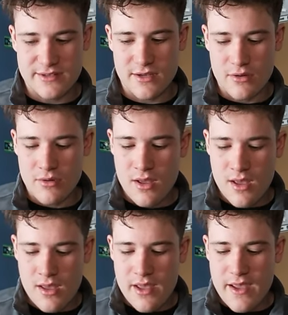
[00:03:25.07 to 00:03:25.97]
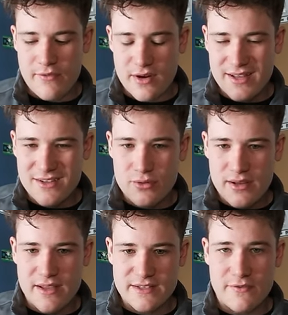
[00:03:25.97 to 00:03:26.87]
So if you're in the
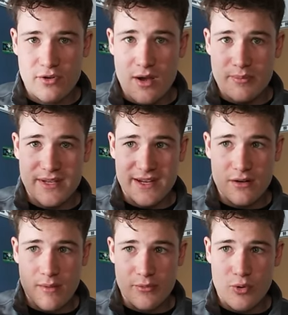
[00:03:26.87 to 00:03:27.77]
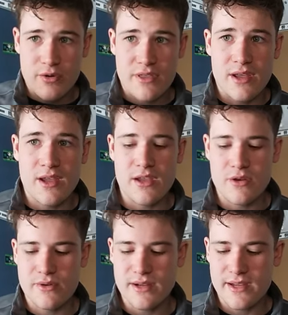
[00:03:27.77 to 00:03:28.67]
Great Lakes, if you're up here, up north,
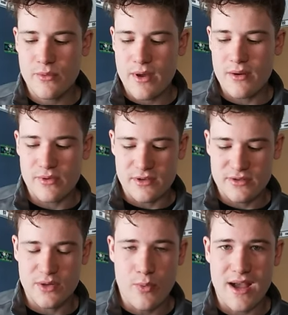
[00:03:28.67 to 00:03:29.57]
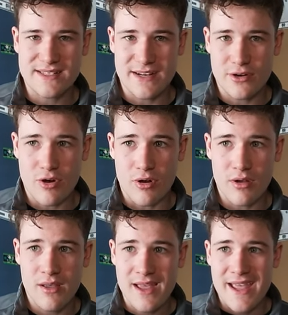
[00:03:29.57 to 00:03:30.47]
you can get away with using wax on your
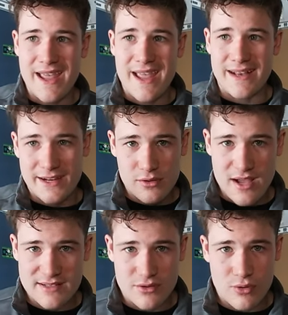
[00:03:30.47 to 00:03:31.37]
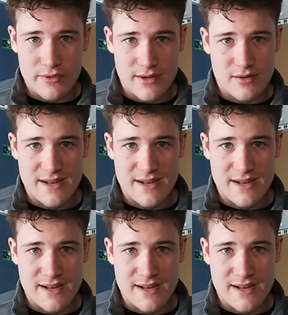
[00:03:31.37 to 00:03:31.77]
hull, and it'll last a whole year.